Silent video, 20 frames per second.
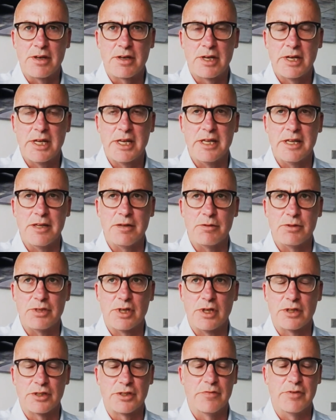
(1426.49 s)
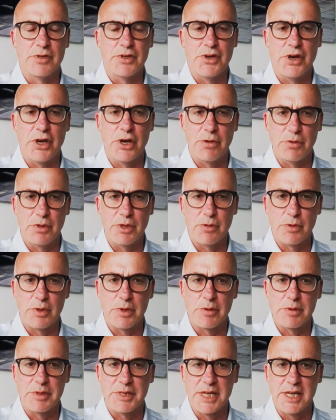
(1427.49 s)
clearly there was a lot of unknown that
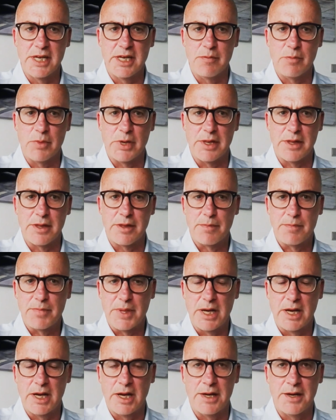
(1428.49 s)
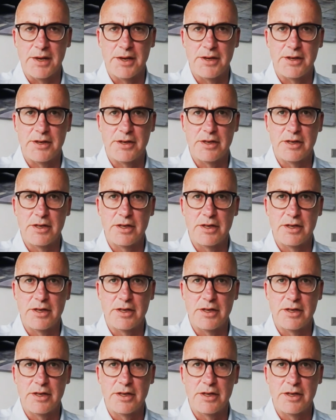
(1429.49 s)
we were dealing with, and